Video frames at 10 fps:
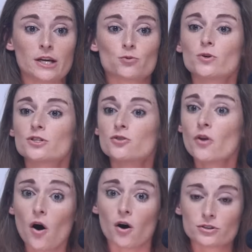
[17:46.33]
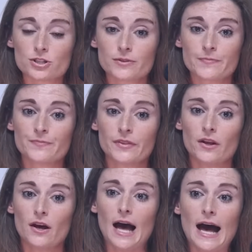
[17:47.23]
It was not,
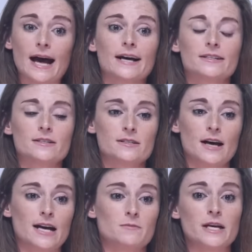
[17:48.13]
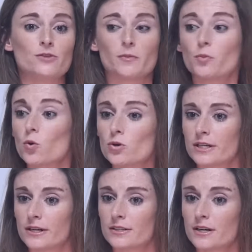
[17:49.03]
as had been
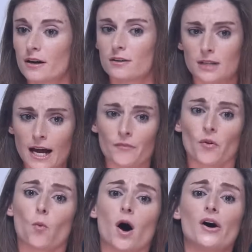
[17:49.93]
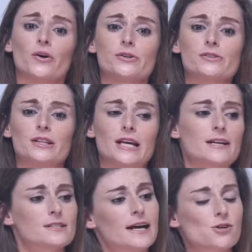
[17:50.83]
reported around the world, that
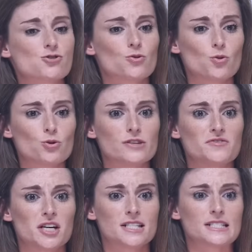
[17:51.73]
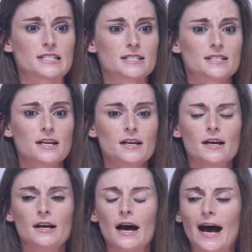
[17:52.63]
the International Court of Justice
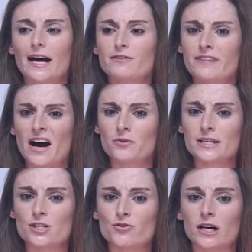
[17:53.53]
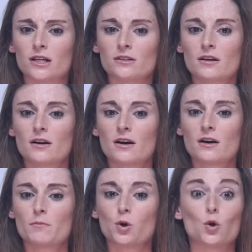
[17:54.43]
had found Israel
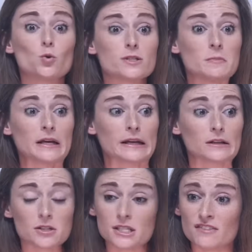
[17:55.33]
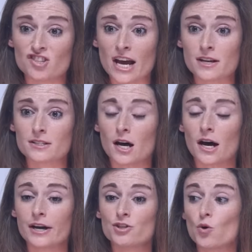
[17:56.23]
plausibly guilty of
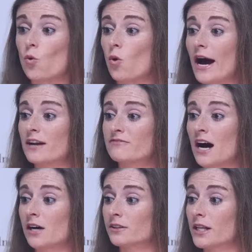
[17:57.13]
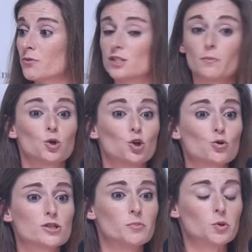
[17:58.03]
genocide, or had found that there was a
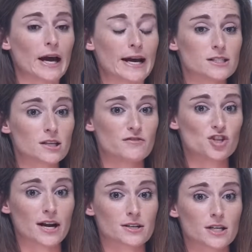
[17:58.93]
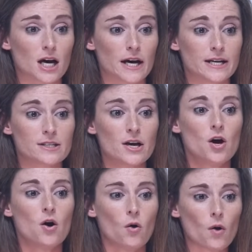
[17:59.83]
plausible case of genocide,
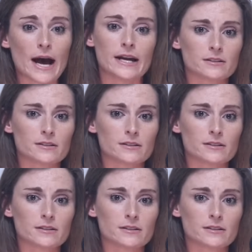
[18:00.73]
or